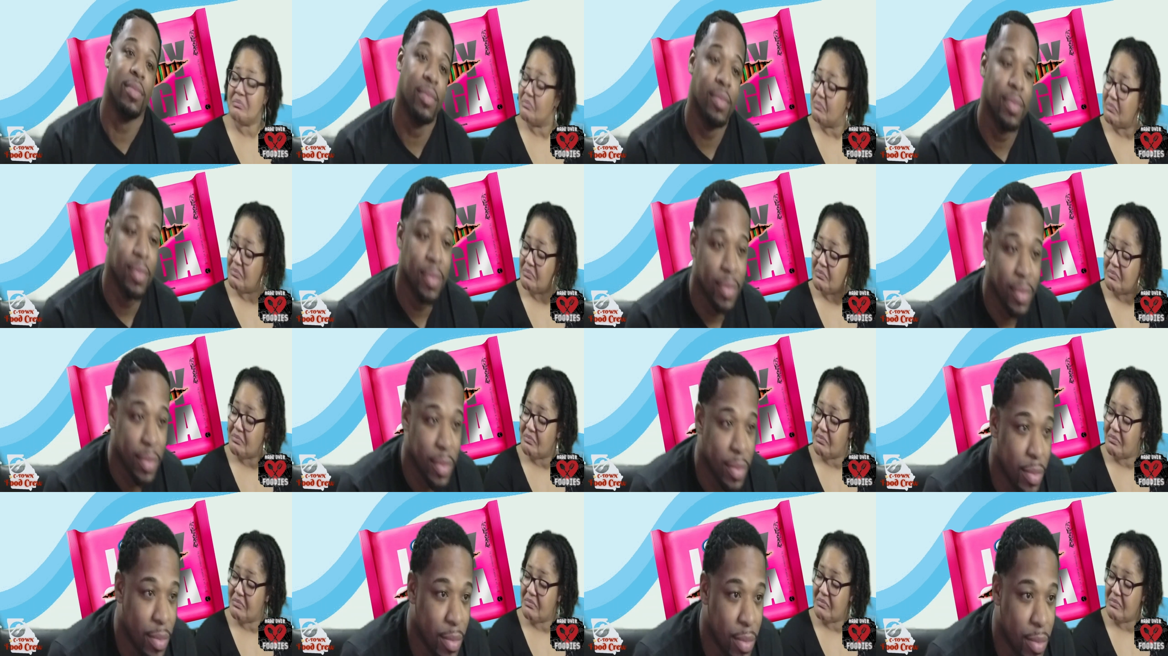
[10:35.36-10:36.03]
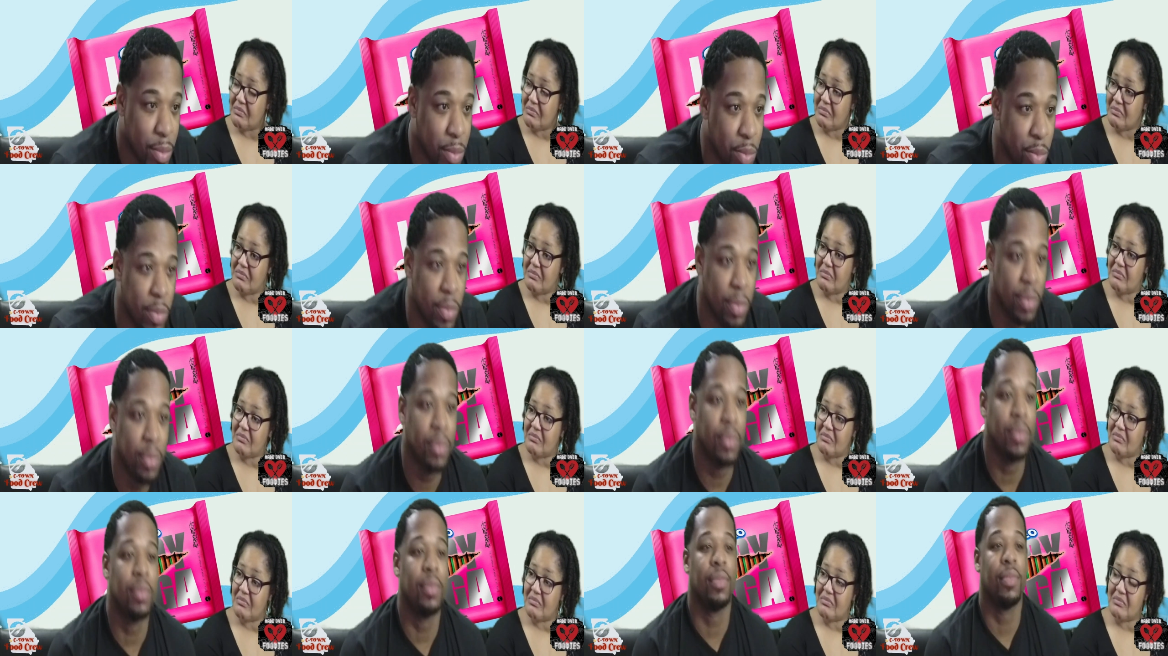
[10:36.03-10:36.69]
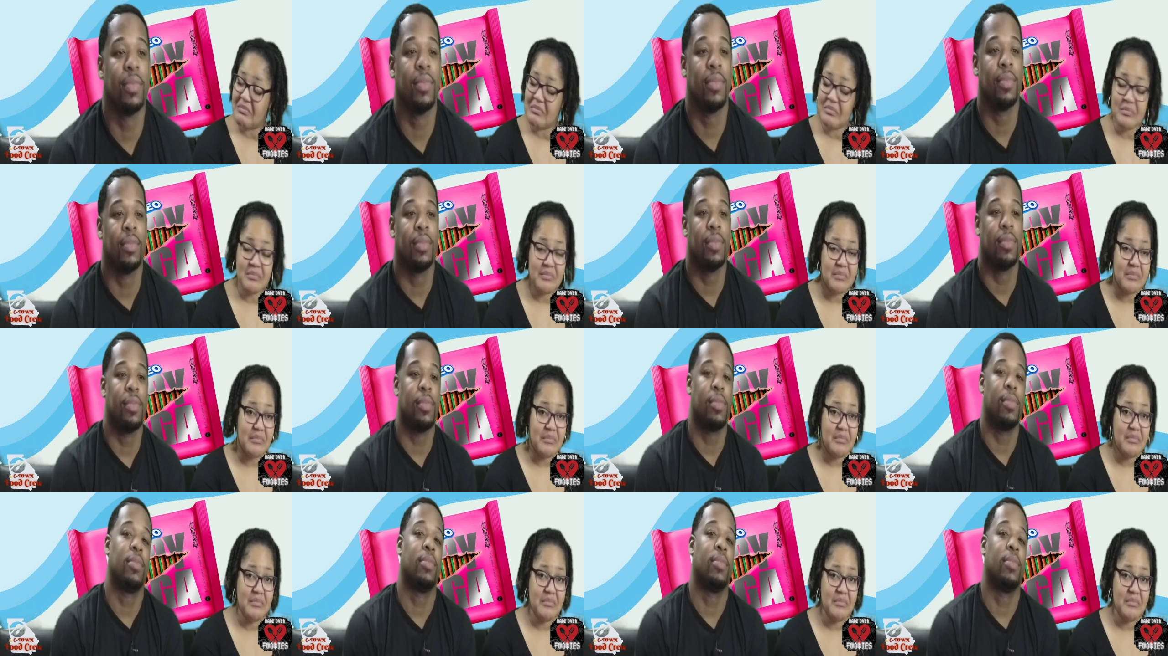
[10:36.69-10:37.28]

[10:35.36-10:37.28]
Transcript: Nobody speaks.